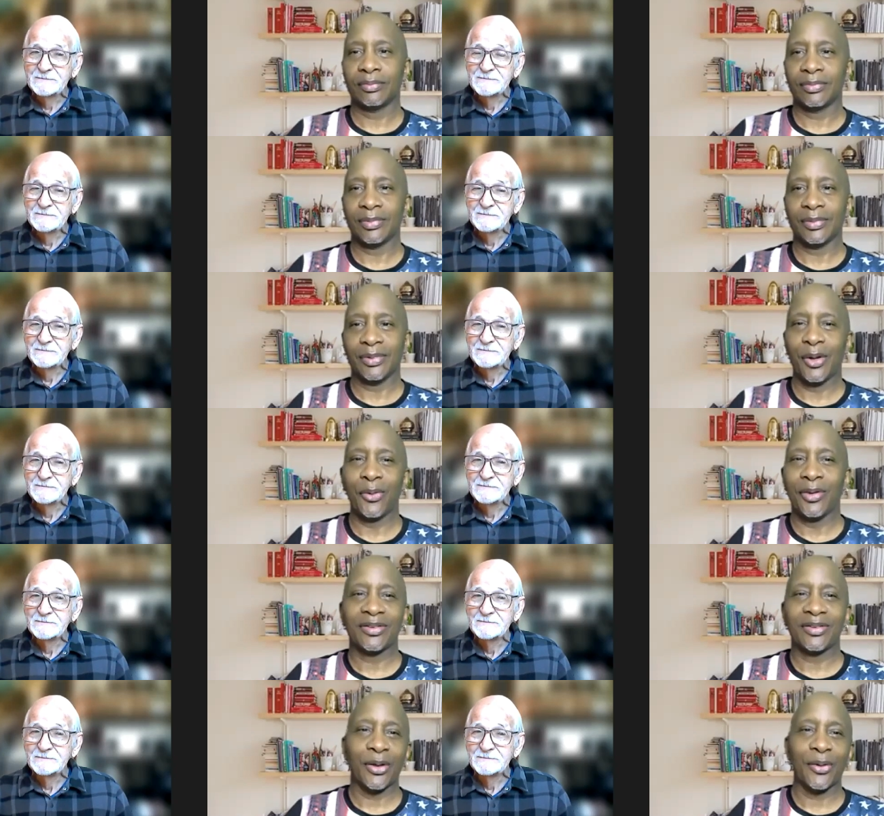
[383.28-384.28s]
Speaker 1: know
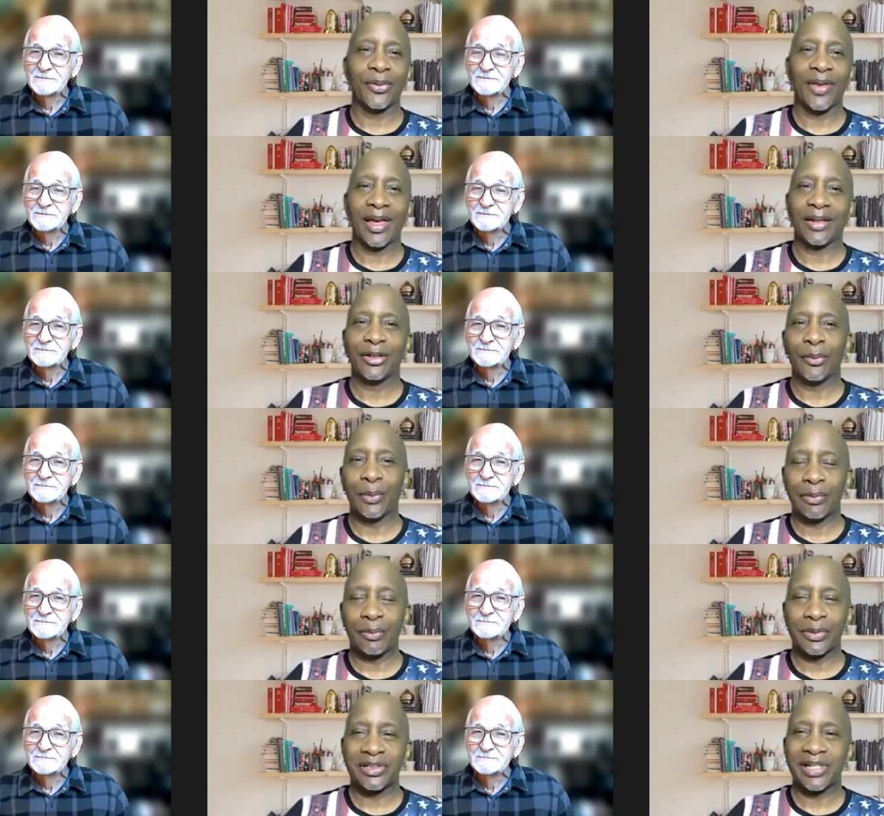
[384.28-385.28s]
this, know that. You know, we,
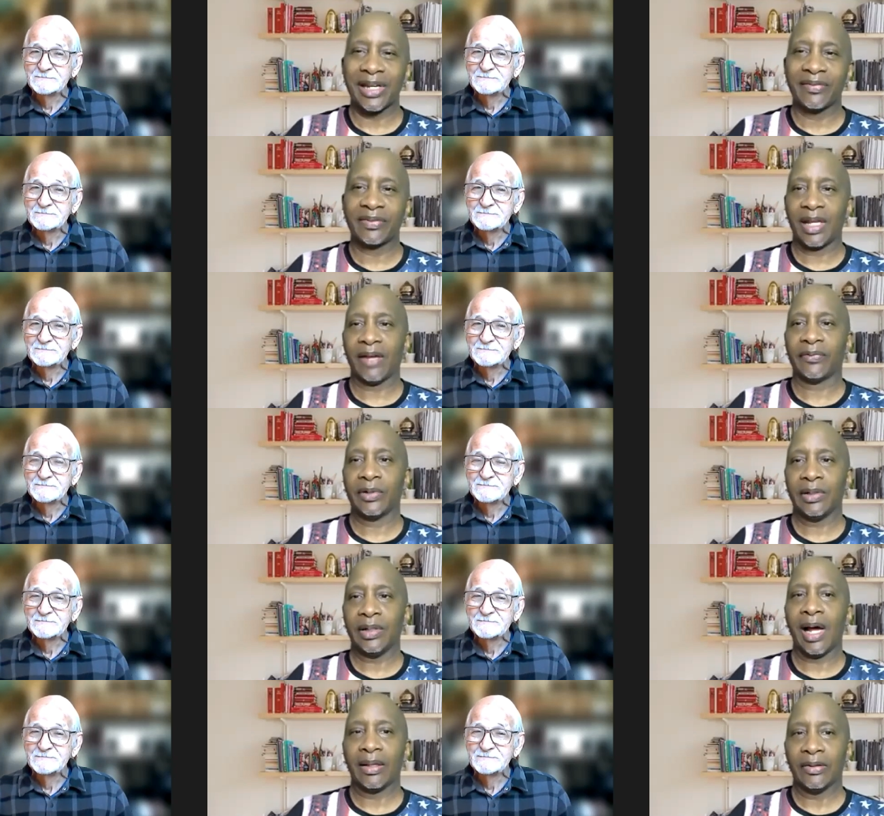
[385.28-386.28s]
are chasing after
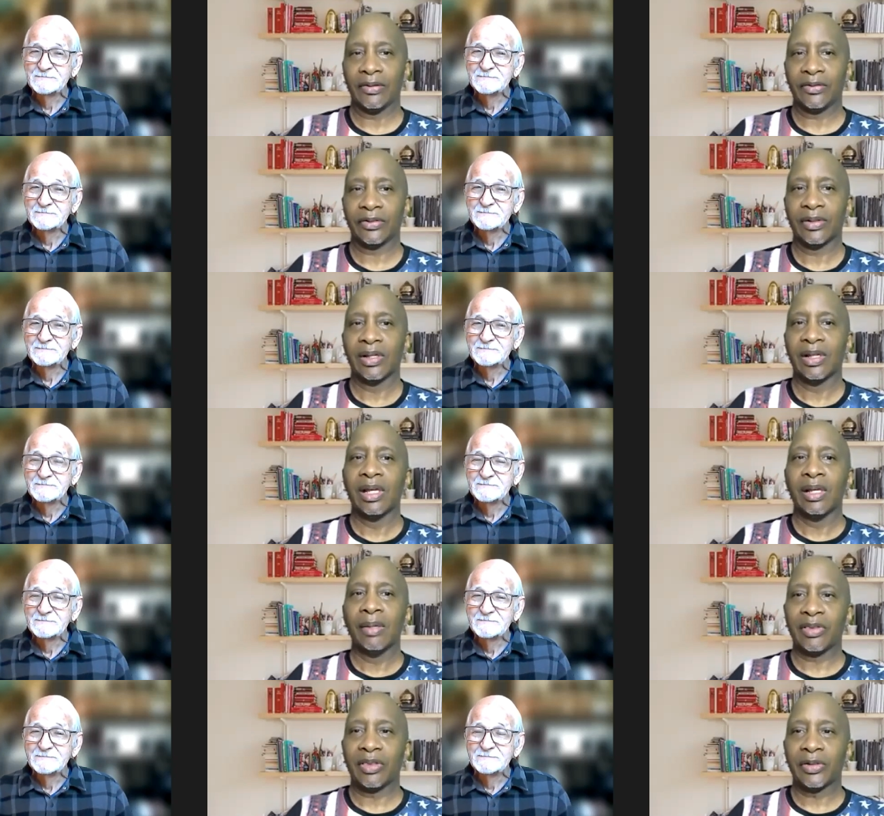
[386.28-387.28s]
knowledge.
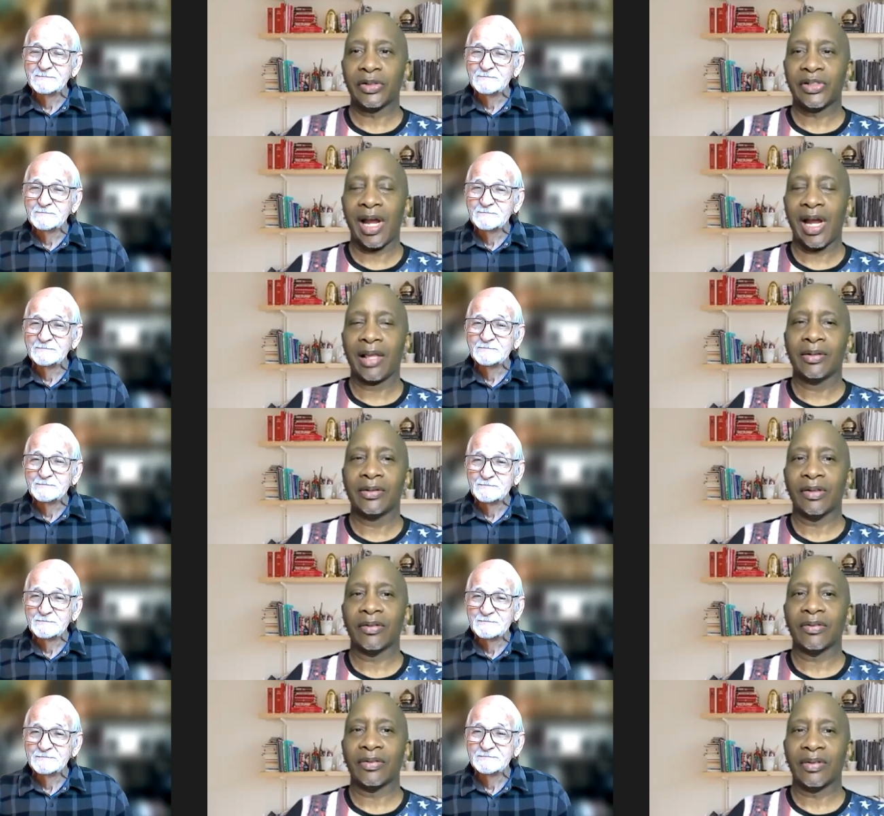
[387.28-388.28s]
But the challenge
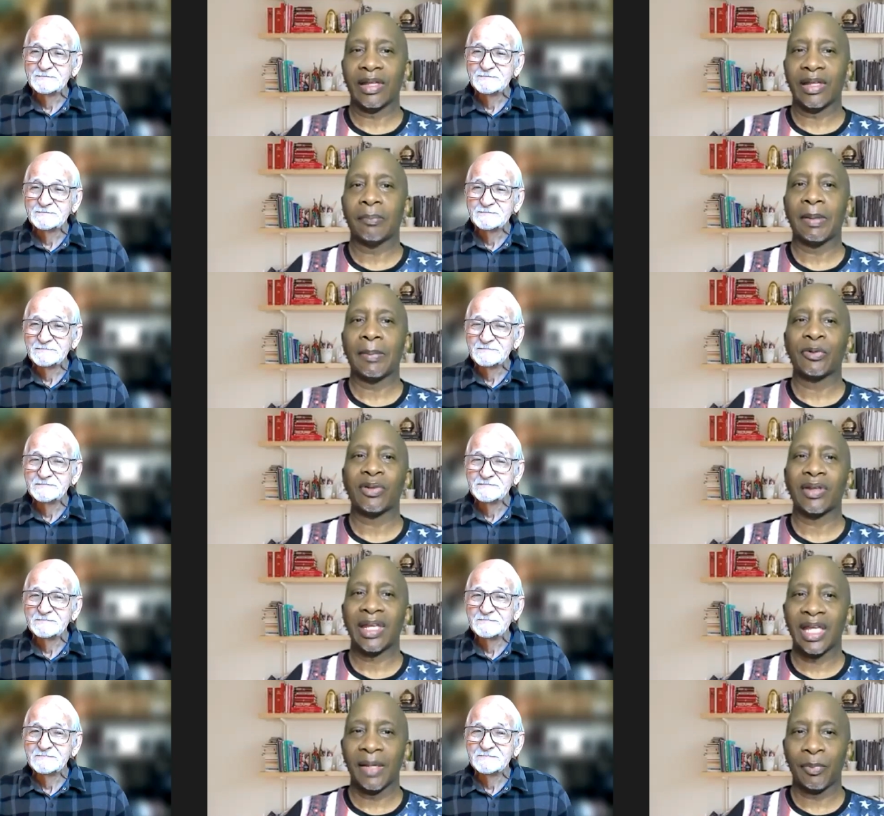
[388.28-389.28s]
is is getting people to
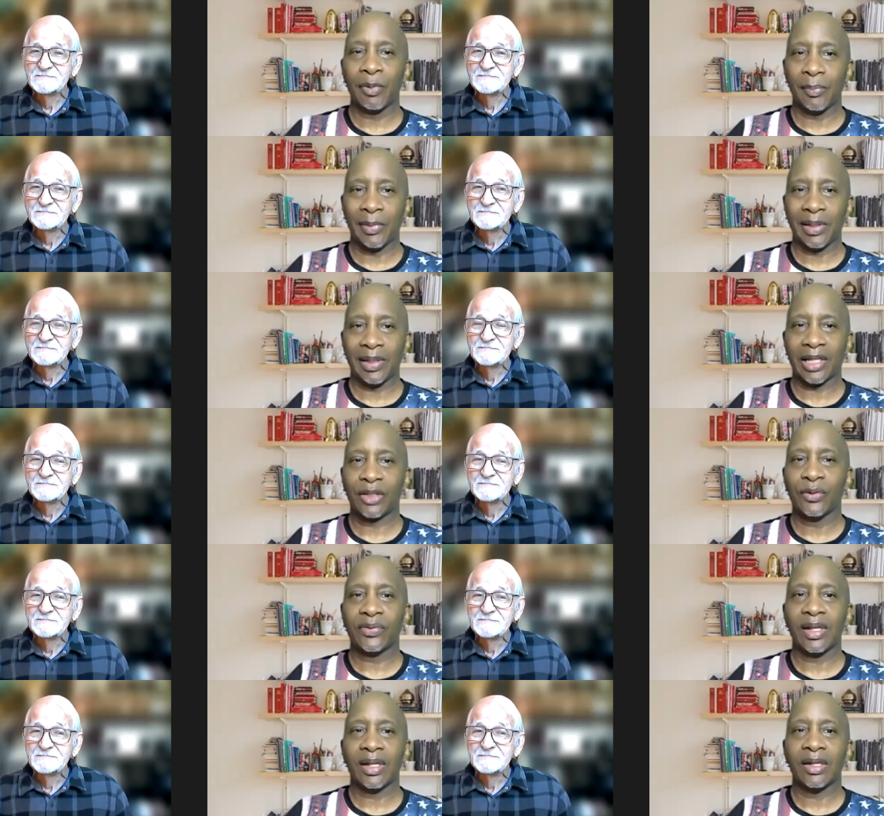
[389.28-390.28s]
implement, like you
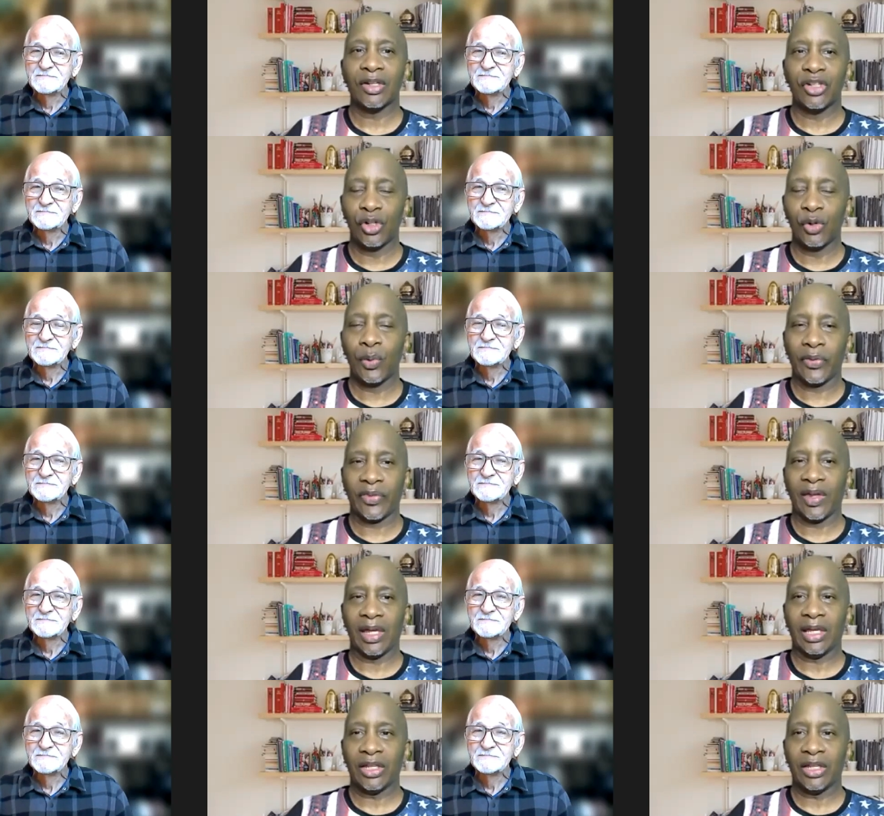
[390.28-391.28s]
said, do a
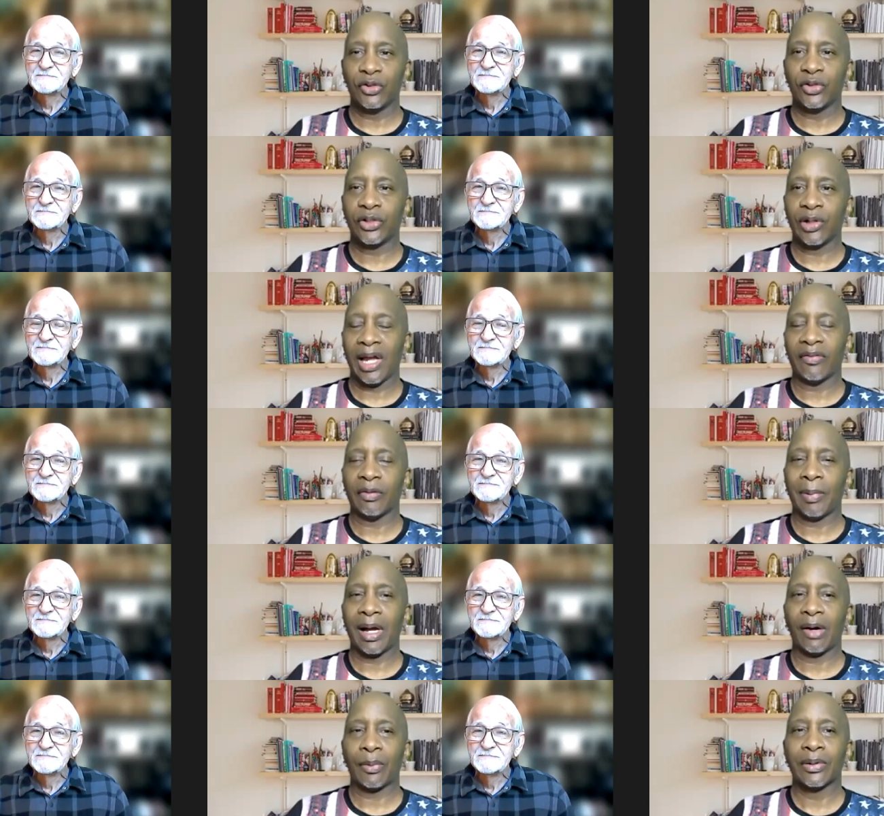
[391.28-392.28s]
thing and you shall have the
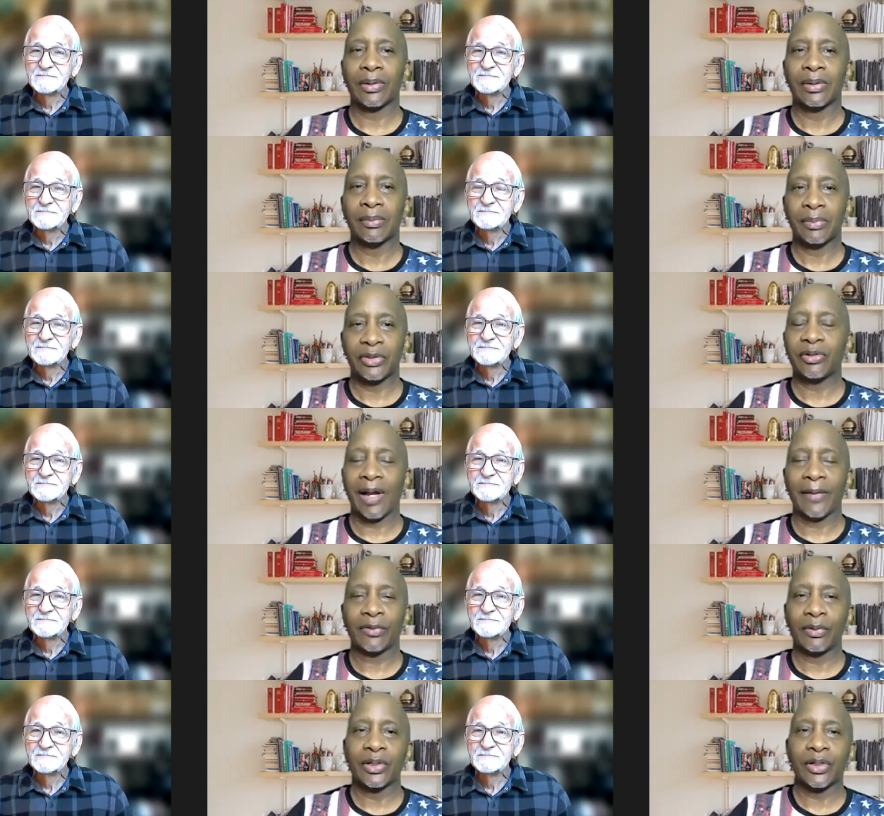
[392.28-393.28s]
power. But you're
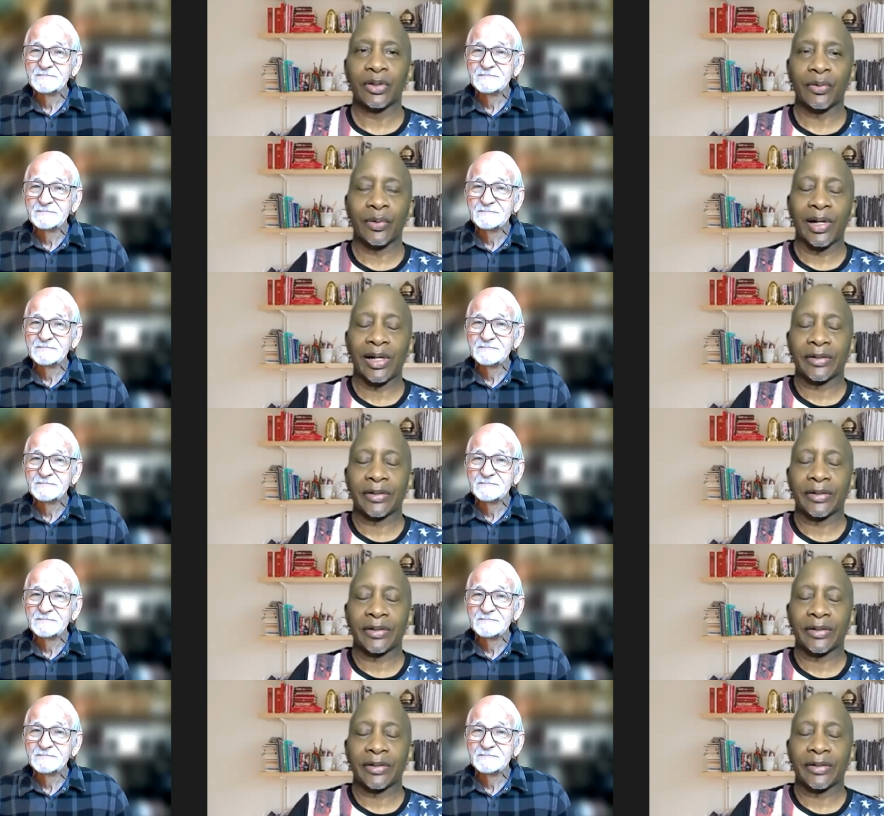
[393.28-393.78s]
absolutely correct.